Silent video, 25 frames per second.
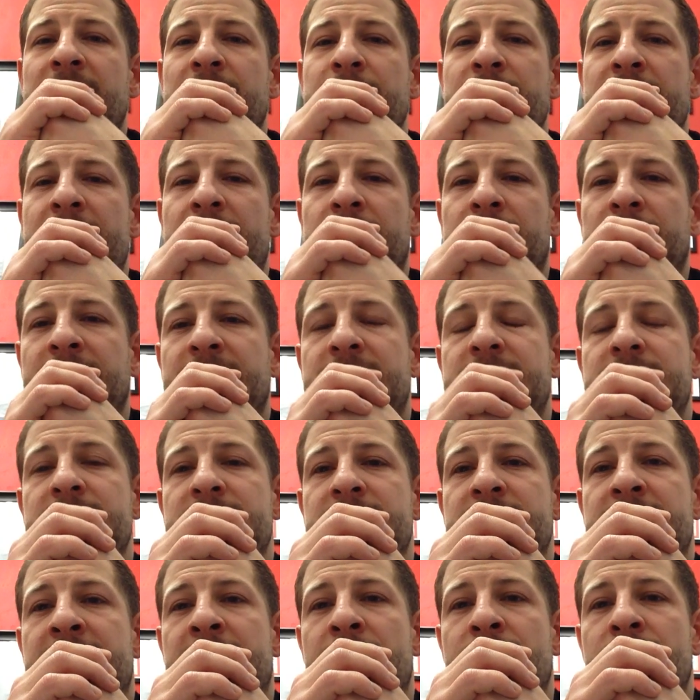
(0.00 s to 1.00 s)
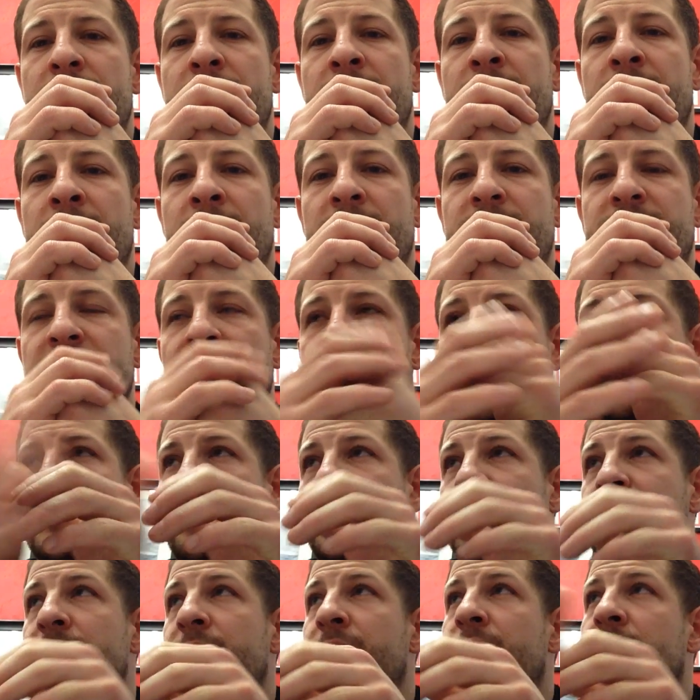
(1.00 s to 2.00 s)
email list has now changed
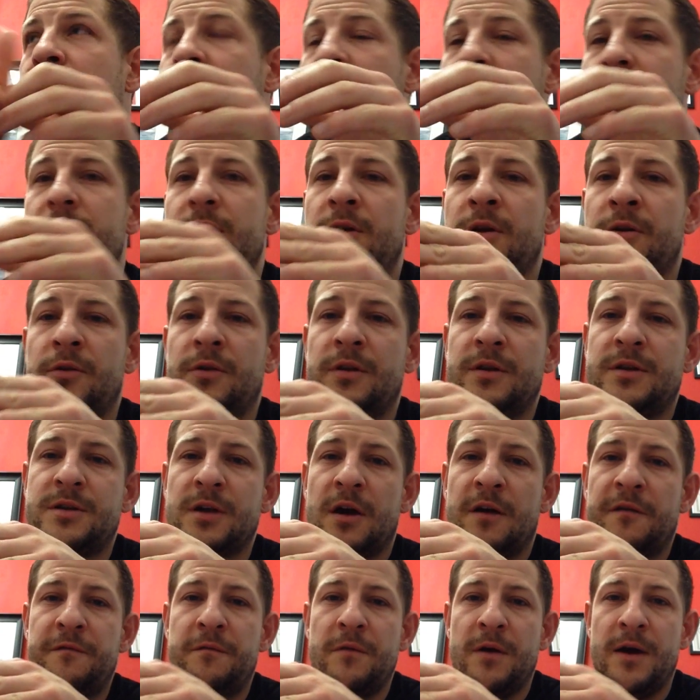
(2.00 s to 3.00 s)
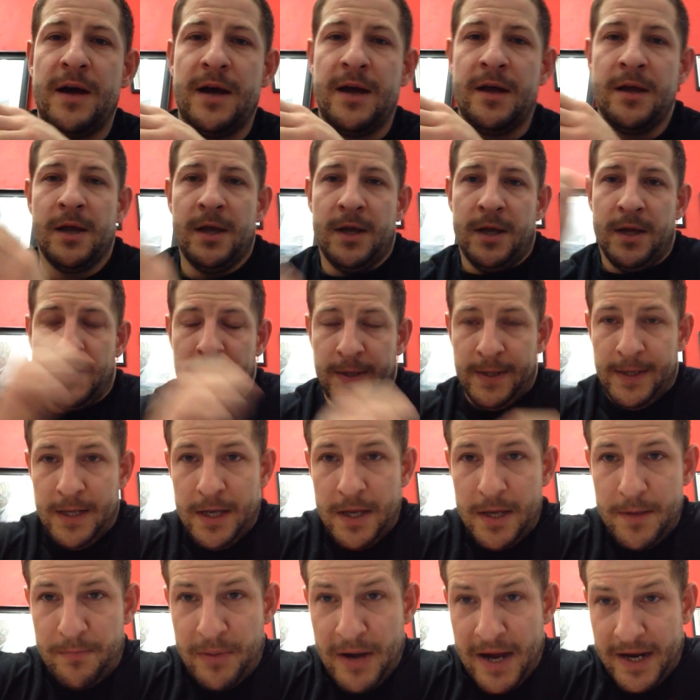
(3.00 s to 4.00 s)
over to another software
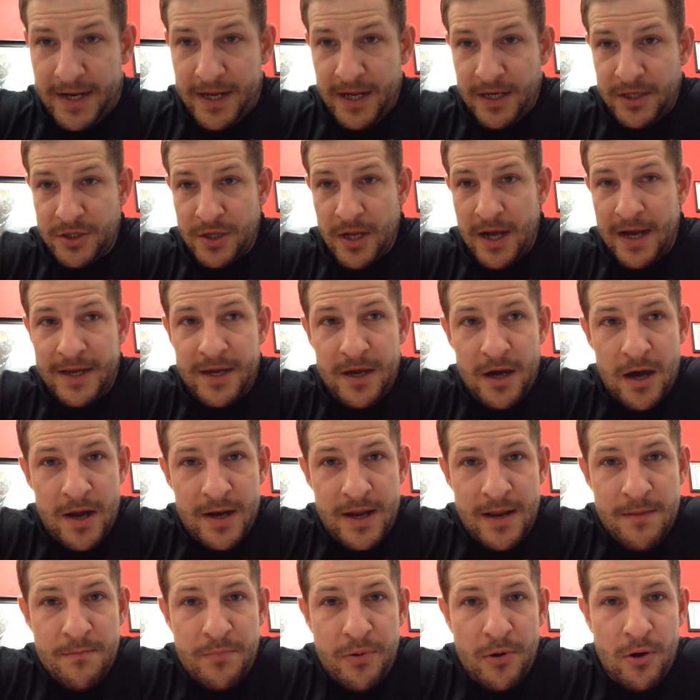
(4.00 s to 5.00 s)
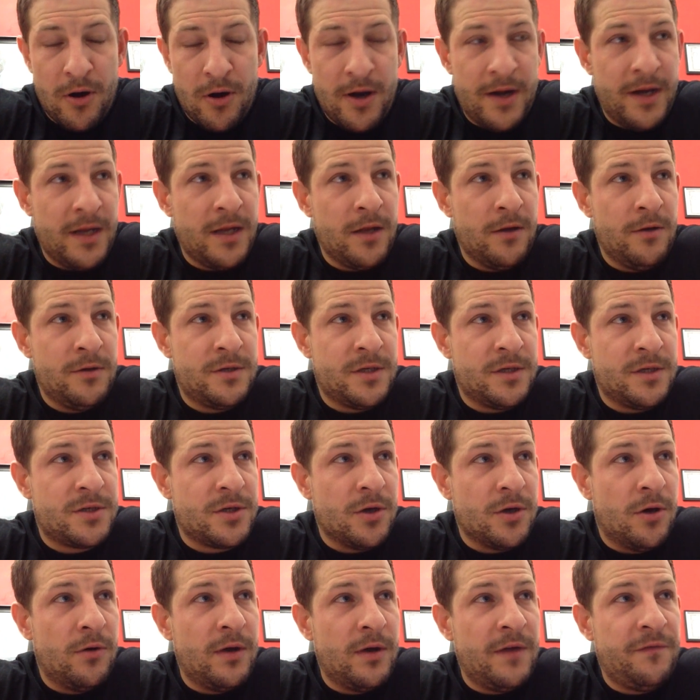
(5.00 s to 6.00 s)
package that I can't import any users.
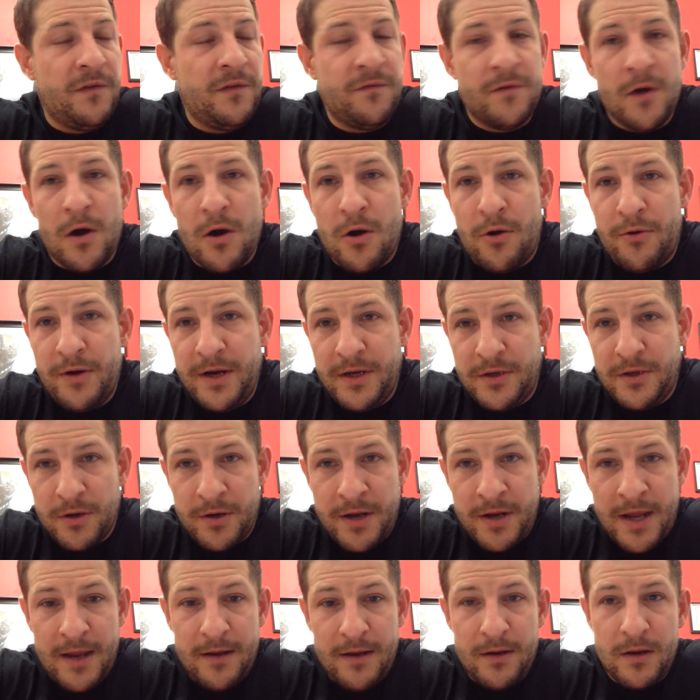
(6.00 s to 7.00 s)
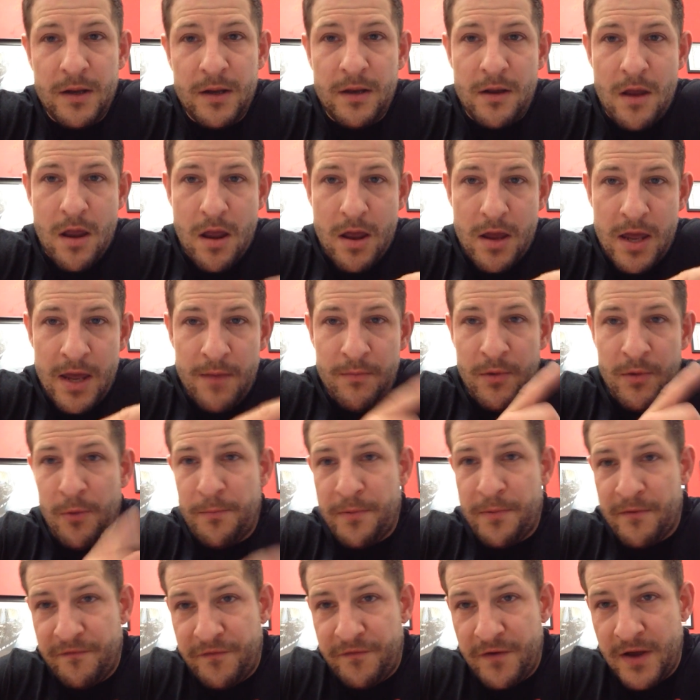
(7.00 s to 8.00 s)
So if you've not already done it, hit me
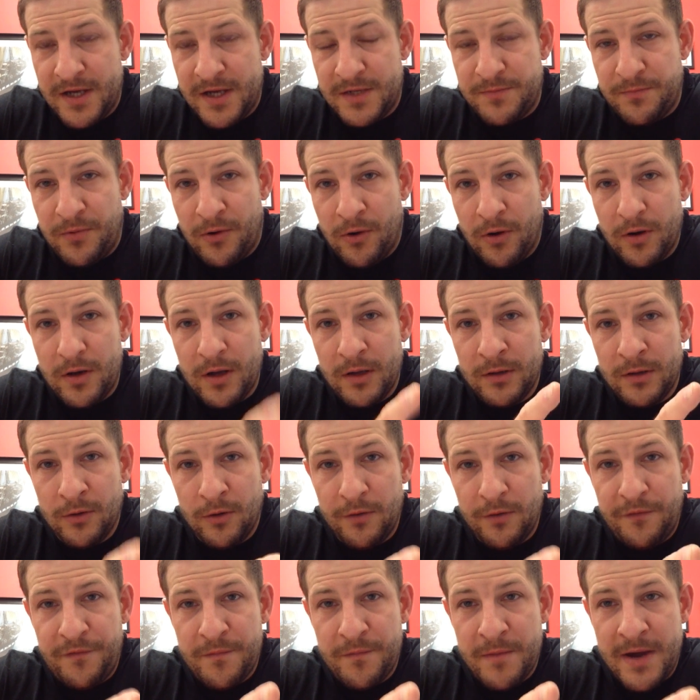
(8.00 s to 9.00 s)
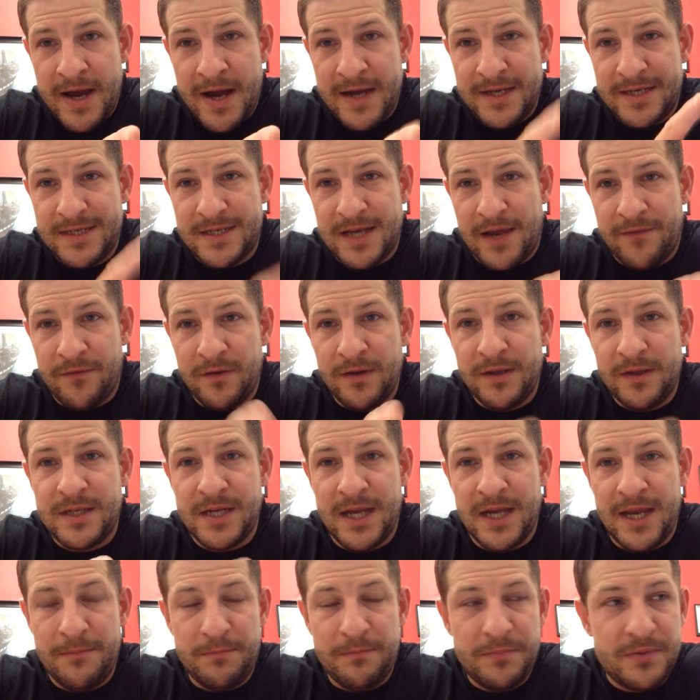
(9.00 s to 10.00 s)
up on Facebook and look for my 7
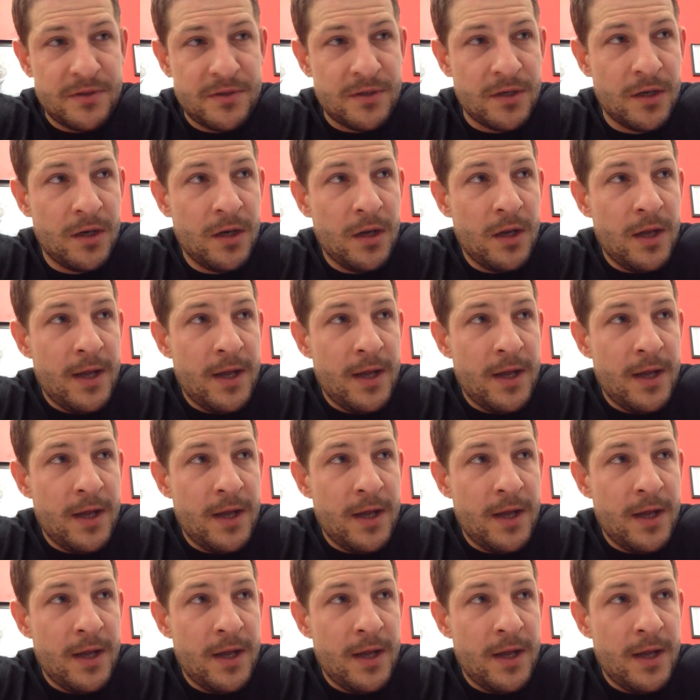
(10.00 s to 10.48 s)
mindset